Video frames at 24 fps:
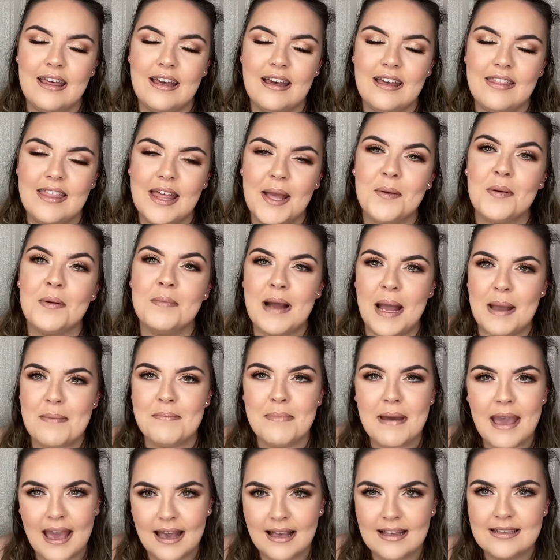they were my
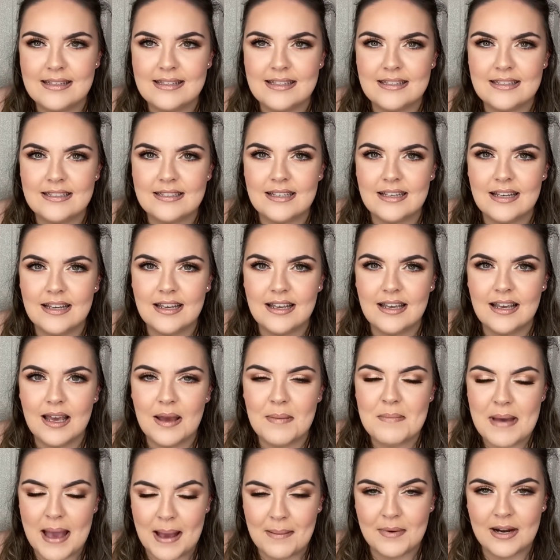best
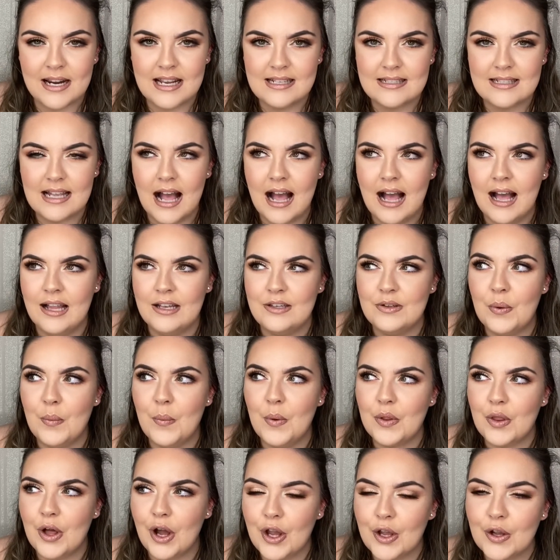memories, and
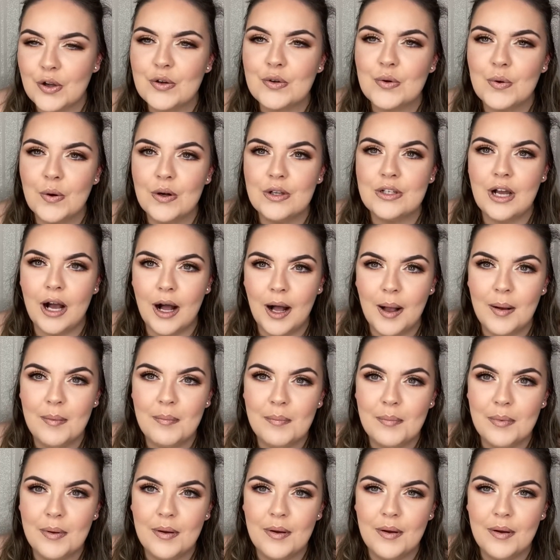without growing up